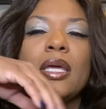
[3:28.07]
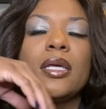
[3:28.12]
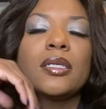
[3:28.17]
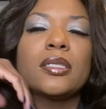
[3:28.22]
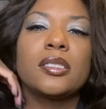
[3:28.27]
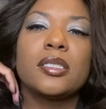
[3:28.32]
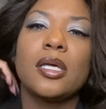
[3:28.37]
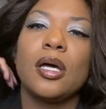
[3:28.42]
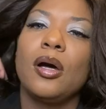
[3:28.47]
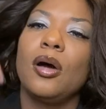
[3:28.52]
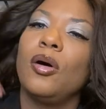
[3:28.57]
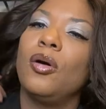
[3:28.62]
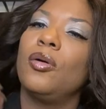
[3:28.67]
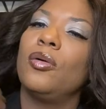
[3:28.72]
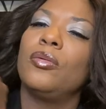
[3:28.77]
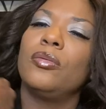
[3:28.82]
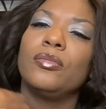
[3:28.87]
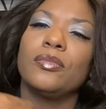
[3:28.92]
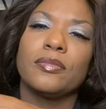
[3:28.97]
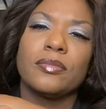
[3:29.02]

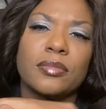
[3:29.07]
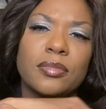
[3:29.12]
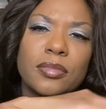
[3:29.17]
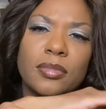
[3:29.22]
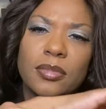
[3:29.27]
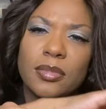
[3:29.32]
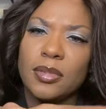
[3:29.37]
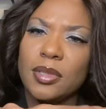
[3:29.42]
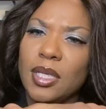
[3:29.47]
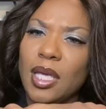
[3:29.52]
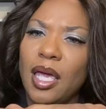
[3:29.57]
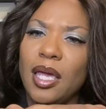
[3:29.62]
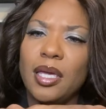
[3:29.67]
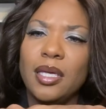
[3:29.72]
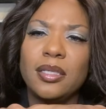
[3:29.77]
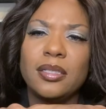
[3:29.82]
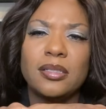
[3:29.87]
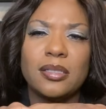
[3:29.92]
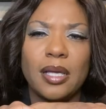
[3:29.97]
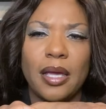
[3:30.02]
So
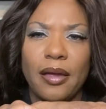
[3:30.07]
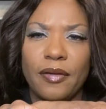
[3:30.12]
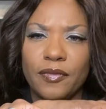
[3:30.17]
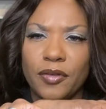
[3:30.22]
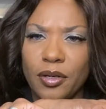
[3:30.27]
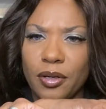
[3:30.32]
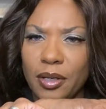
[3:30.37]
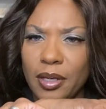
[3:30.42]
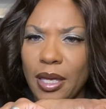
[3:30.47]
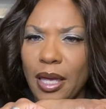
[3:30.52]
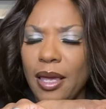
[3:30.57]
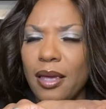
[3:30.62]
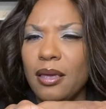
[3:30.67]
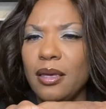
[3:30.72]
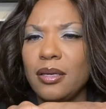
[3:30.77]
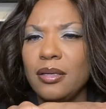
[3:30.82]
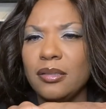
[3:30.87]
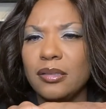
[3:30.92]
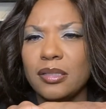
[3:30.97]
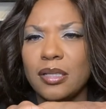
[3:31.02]
case after
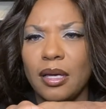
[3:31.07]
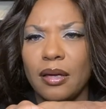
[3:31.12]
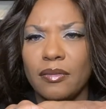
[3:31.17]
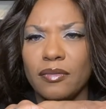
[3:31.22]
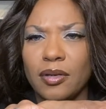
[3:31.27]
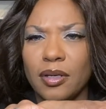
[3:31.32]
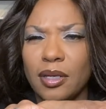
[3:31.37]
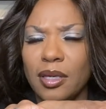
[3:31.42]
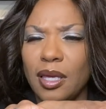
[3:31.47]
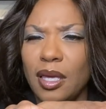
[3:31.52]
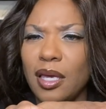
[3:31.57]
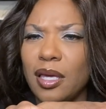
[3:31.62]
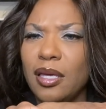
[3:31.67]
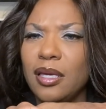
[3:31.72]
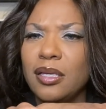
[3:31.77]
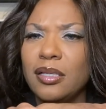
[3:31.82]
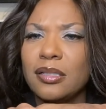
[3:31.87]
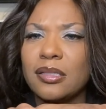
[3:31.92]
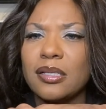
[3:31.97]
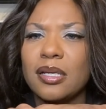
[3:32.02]
case after
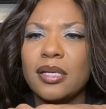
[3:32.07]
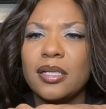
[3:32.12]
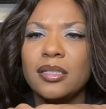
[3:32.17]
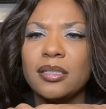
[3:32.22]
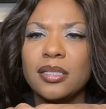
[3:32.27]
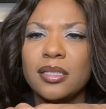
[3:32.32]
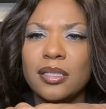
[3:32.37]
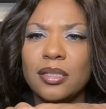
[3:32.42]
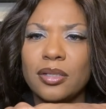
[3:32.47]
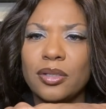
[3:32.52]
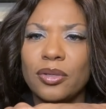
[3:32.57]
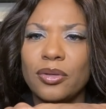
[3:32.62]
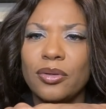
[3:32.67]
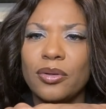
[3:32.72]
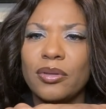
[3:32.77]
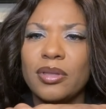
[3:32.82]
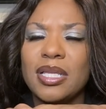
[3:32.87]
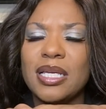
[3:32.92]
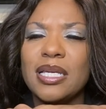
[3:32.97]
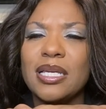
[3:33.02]
case
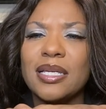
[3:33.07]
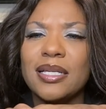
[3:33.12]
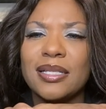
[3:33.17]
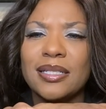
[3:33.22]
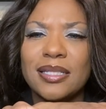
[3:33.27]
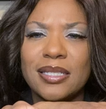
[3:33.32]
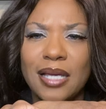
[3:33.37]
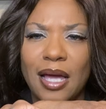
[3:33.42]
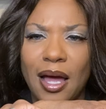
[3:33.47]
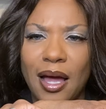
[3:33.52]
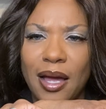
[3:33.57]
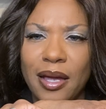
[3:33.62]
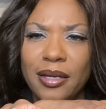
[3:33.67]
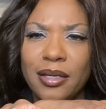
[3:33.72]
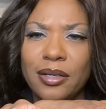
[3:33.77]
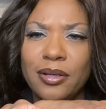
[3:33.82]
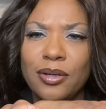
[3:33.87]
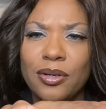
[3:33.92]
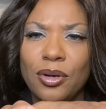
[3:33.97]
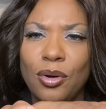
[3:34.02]
until the
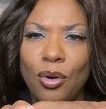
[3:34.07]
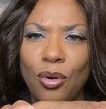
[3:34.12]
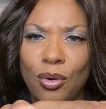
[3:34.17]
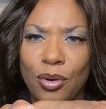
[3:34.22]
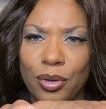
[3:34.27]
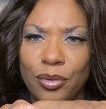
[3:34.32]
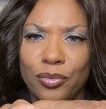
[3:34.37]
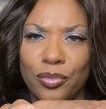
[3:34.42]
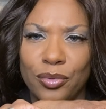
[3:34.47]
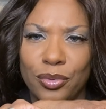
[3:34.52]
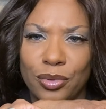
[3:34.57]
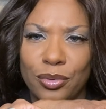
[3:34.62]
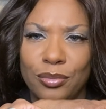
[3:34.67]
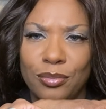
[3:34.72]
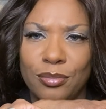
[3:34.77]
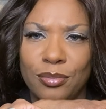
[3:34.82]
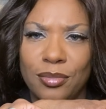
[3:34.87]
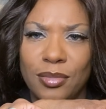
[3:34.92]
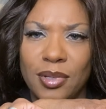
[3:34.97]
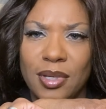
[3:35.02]
entire
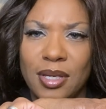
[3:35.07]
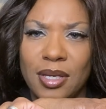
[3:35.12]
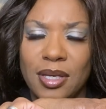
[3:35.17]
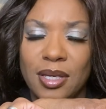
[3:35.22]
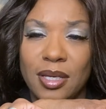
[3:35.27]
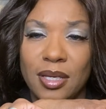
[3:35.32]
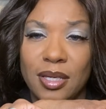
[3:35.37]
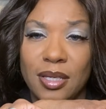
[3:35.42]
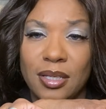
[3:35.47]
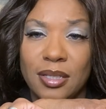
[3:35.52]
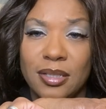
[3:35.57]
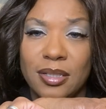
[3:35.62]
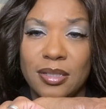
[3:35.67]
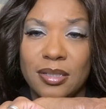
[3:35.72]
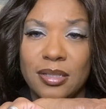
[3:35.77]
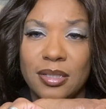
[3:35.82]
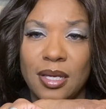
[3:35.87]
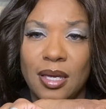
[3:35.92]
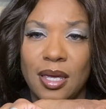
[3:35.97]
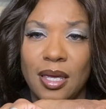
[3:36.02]
courtroom
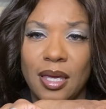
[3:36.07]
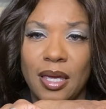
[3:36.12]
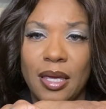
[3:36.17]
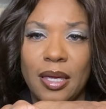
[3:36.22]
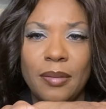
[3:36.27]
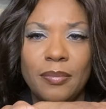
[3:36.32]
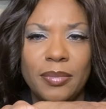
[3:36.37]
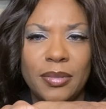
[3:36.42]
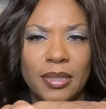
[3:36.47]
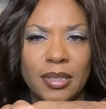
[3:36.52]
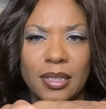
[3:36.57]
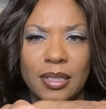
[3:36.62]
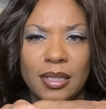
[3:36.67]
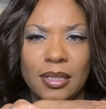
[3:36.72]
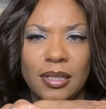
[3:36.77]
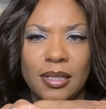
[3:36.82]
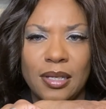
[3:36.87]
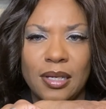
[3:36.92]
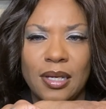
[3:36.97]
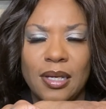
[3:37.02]
is empty
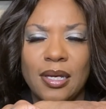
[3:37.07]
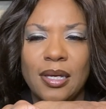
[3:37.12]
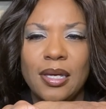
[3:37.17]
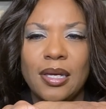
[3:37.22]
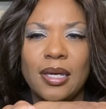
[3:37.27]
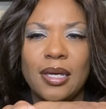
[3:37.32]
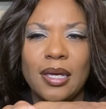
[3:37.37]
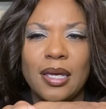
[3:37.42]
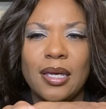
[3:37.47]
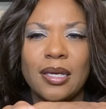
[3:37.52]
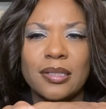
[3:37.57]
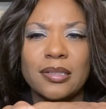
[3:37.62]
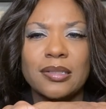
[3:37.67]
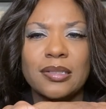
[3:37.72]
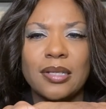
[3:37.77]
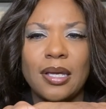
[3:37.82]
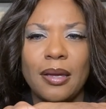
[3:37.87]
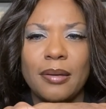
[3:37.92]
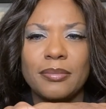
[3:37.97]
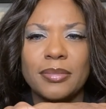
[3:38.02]

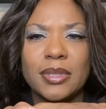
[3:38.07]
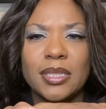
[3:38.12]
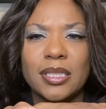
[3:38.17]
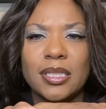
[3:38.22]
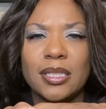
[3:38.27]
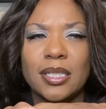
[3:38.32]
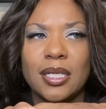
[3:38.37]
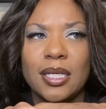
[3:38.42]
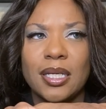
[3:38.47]
except